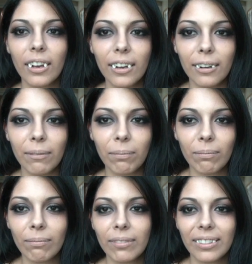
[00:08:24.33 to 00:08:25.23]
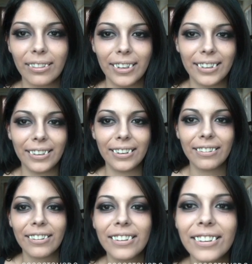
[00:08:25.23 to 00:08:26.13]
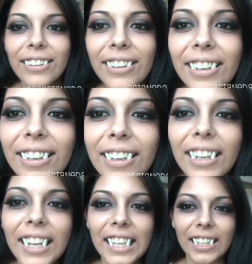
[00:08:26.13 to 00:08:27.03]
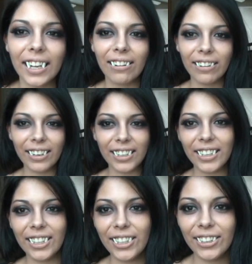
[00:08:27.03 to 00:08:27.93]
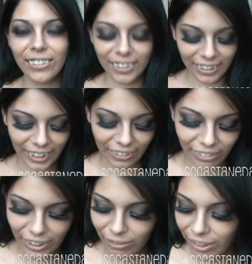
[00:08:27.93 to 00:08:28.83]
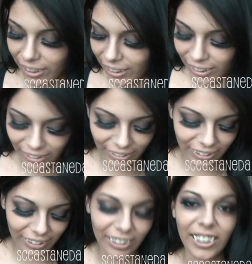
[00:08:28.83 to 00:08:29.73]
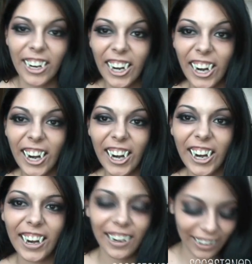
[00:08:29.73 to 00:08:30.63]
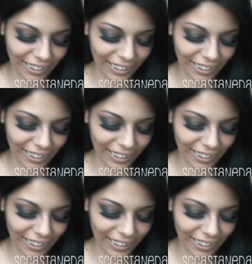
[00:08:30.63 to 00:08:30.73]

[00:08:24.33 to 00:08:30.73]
Oh, that's how you're supposed to do it. I was like, what are you gonna do when you have like a party to go to and you're like, ah!